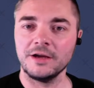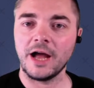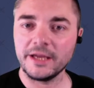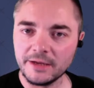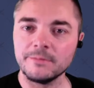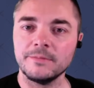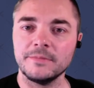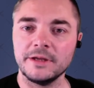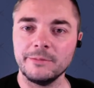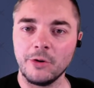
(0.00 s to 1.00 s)
I am
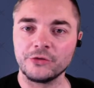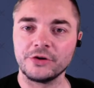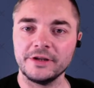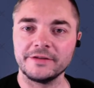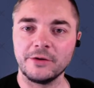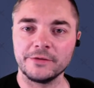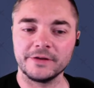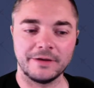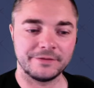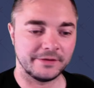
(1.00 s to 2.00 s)
emotionally
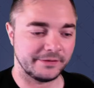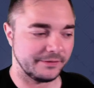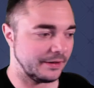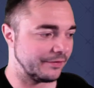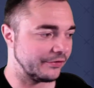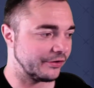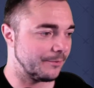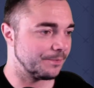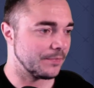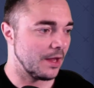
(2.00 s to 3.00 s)
exhausted after this adventure.
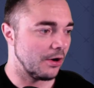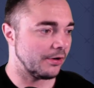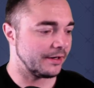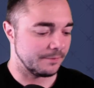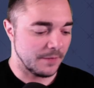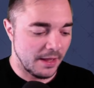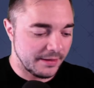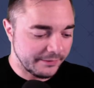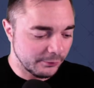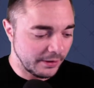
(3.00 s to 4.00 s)
Alright,
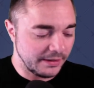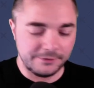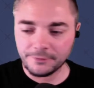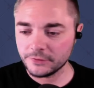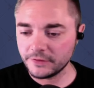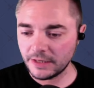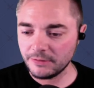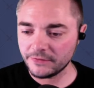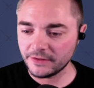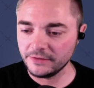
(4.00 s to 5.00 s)
that's already it for today
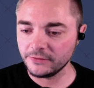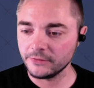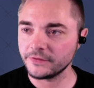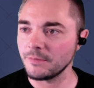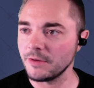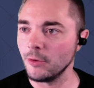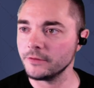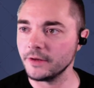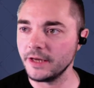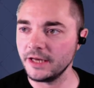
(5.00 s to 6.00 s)
because I need to start my
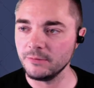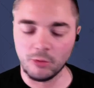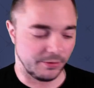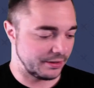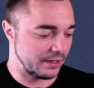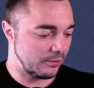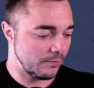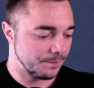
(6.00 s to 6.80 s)
workday any moment now.